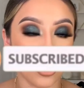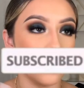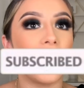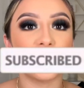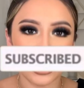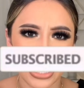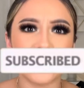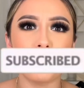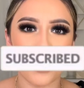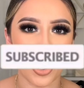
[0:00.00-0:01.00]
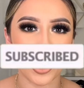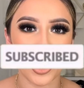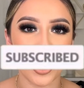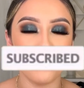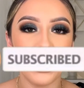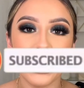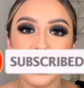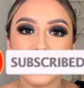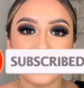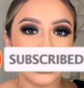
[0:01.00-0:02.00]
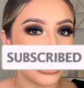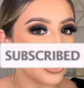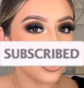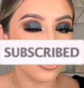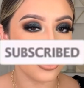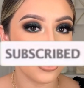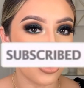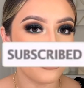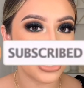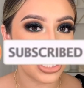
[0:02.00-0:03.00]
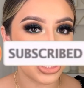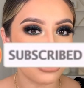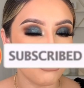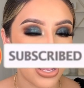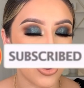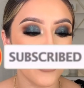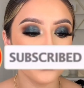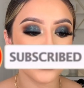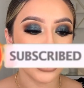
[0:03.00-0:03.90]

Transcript: Or actually at the bottom, click the notification bell.